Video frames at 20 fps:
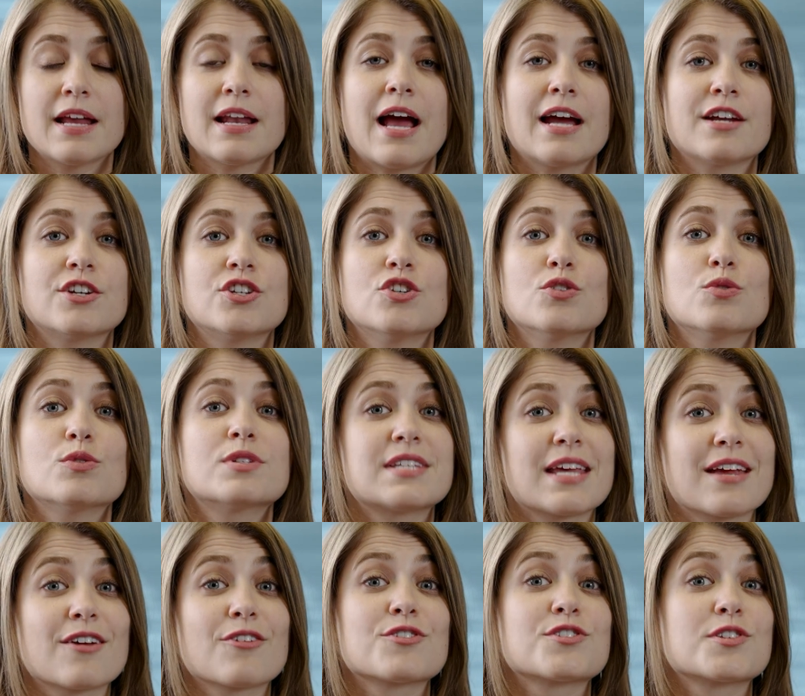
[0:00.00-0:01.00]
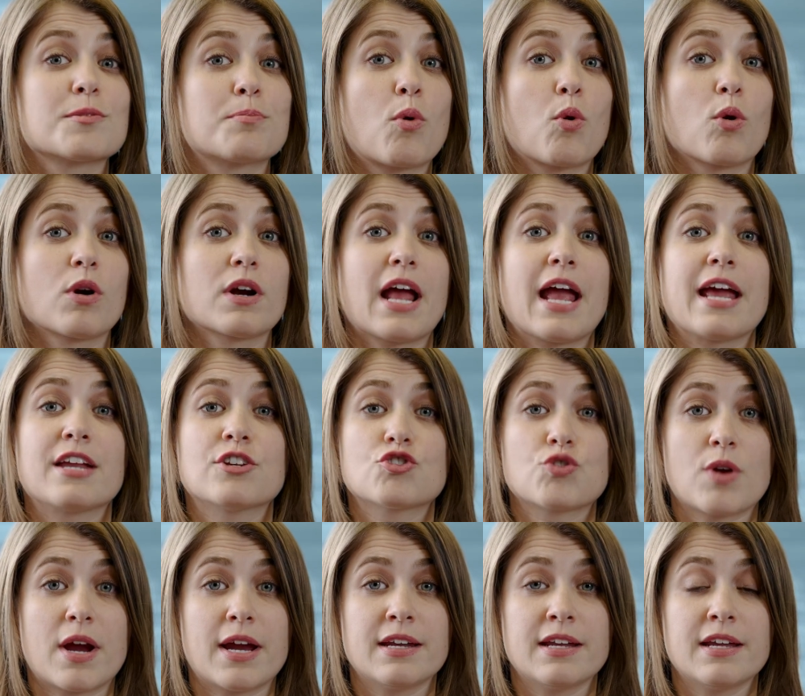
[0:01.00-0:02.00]
and I do sales support and
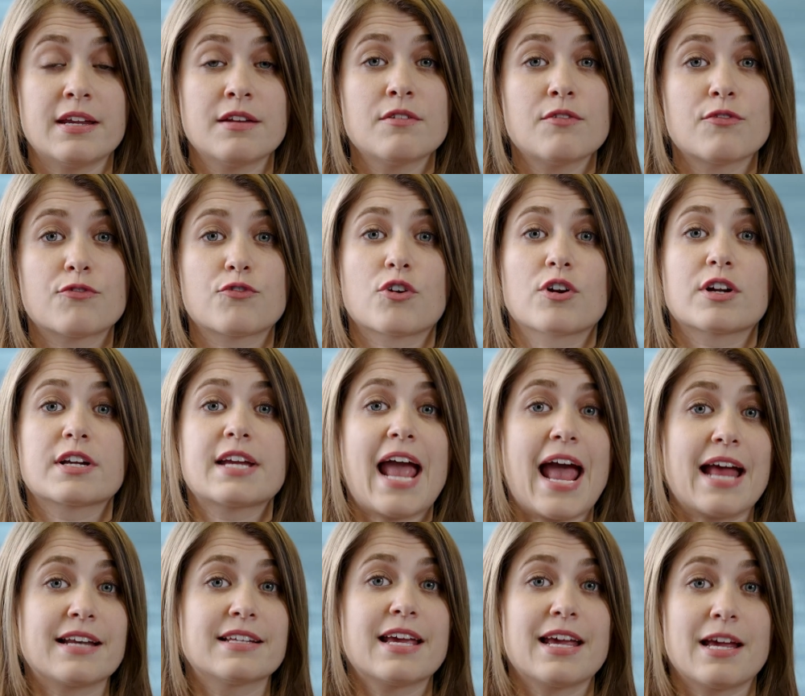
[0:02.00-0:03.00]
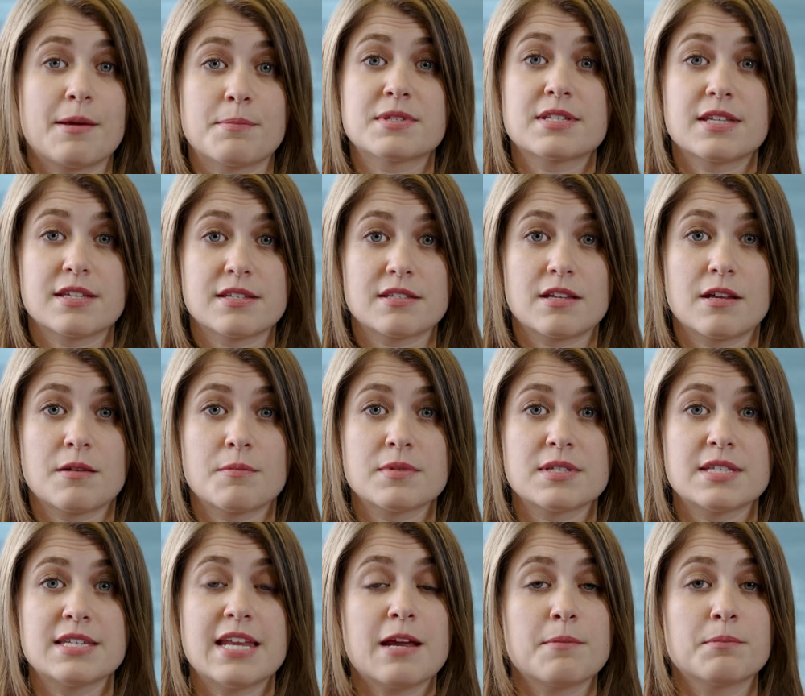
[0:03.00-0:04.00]
training for CAD/CAM
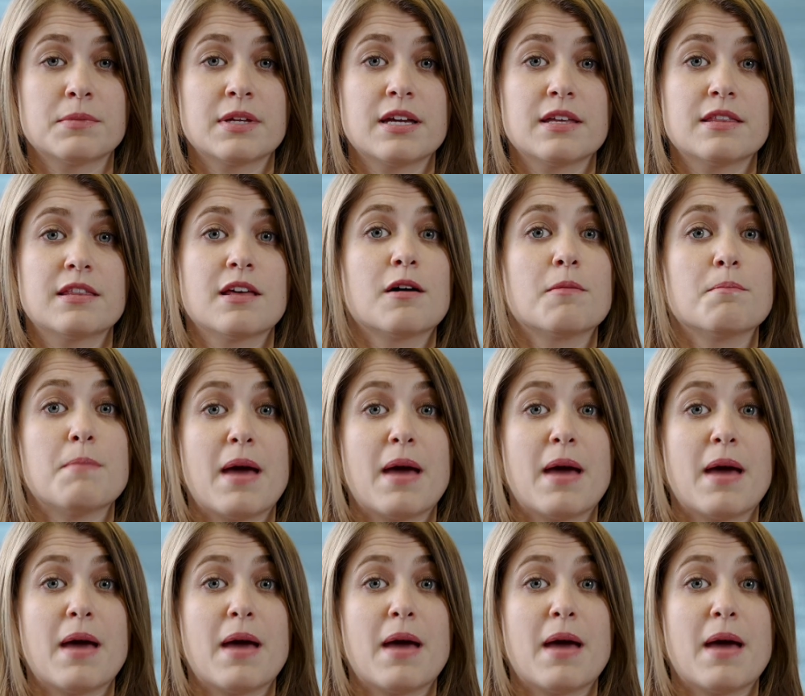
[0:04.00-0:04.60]
systems, namely the